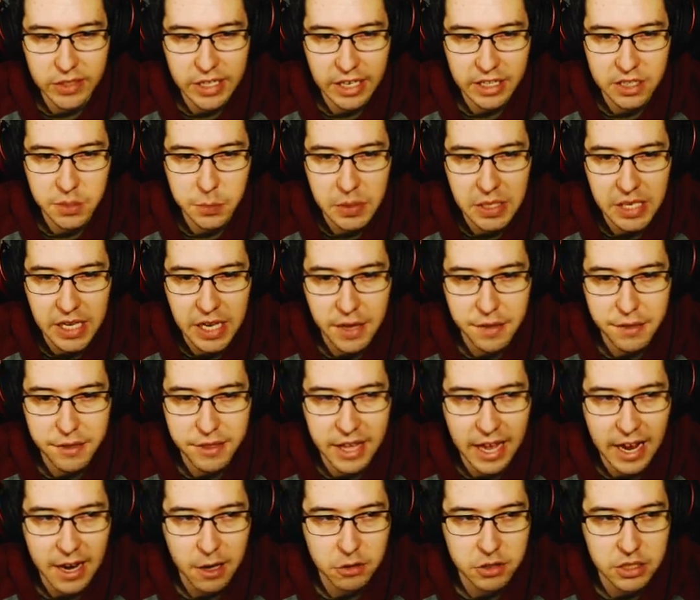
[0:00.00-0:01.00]
XP,
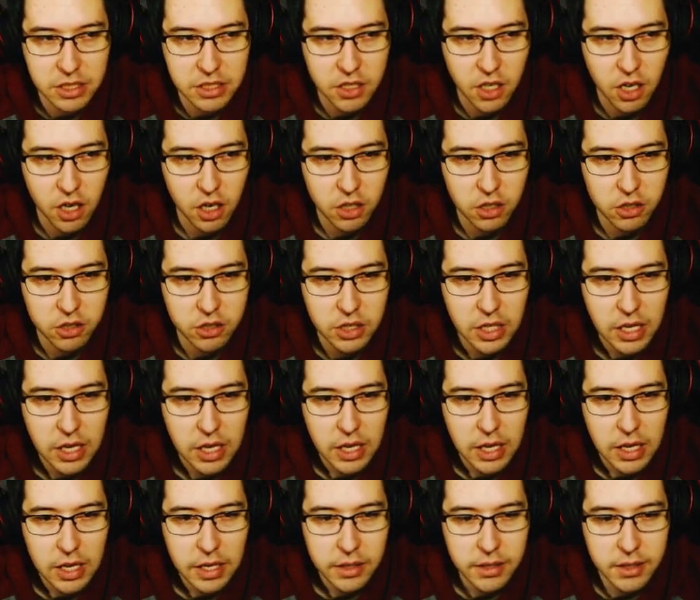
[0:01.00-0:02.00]
$1,000.
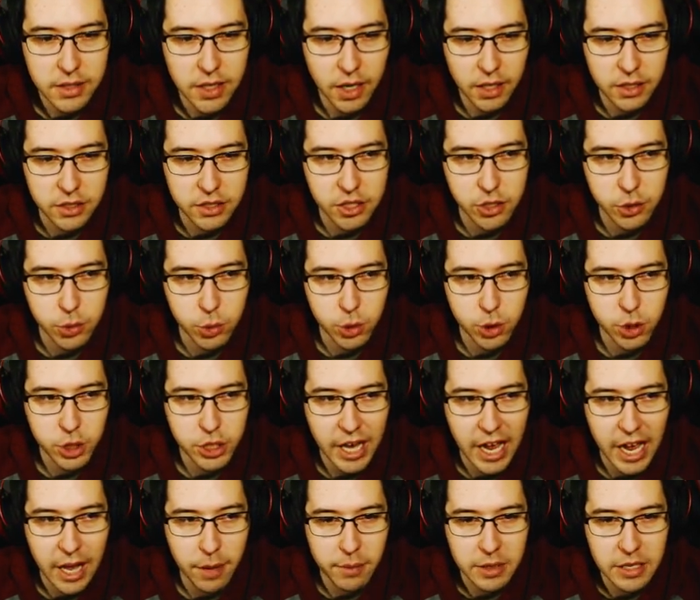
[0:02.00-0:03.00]
Not too
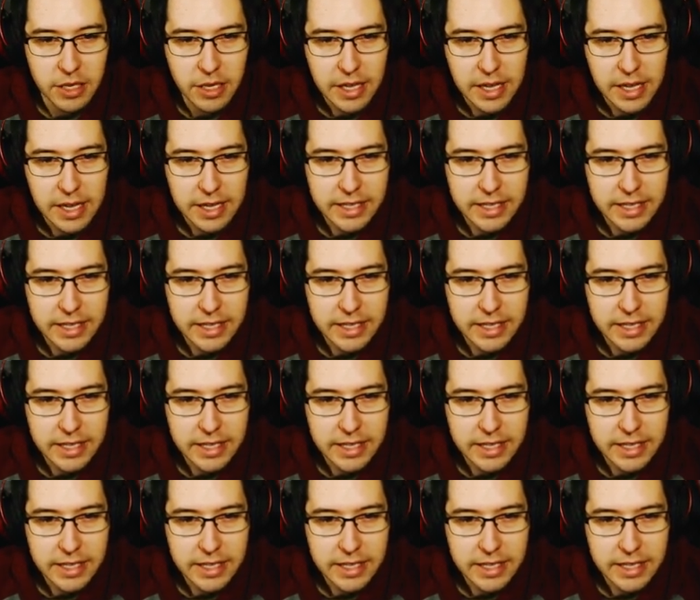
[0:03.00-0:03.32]
shabby.